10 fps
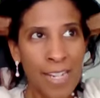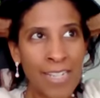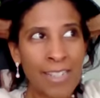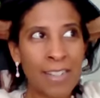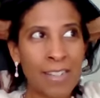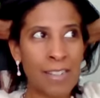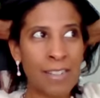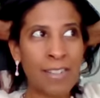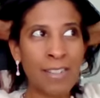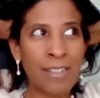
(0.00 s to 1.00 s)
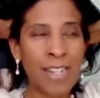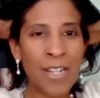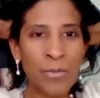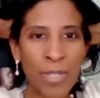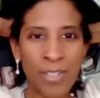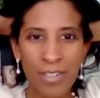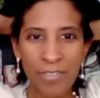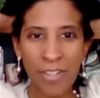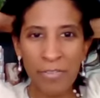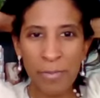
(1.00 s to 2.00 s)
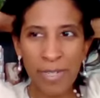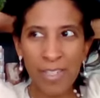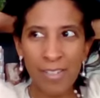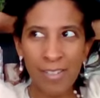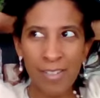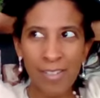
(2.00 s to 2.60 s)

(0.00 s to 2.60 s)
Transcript: I wonder if everybody,